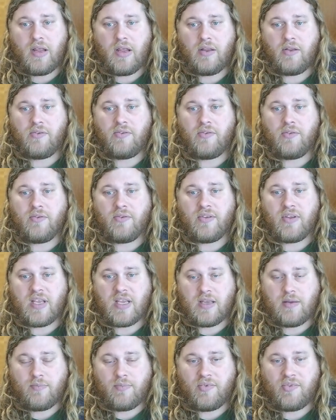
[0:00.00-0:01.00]
into
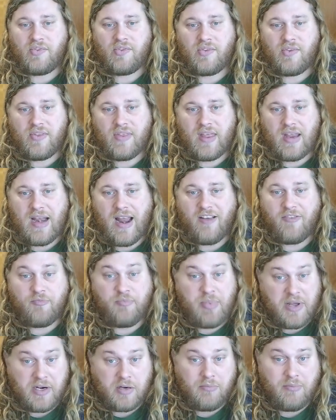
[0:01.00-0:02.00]
teams that have
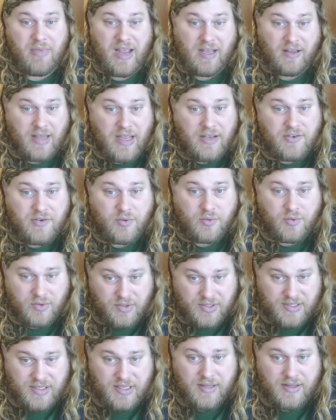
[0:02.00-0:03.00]
better melee
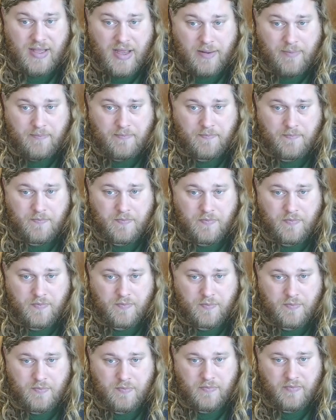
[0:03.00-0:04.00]
tools than them.
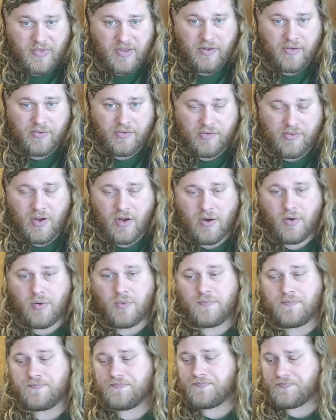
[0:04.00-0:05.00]
So,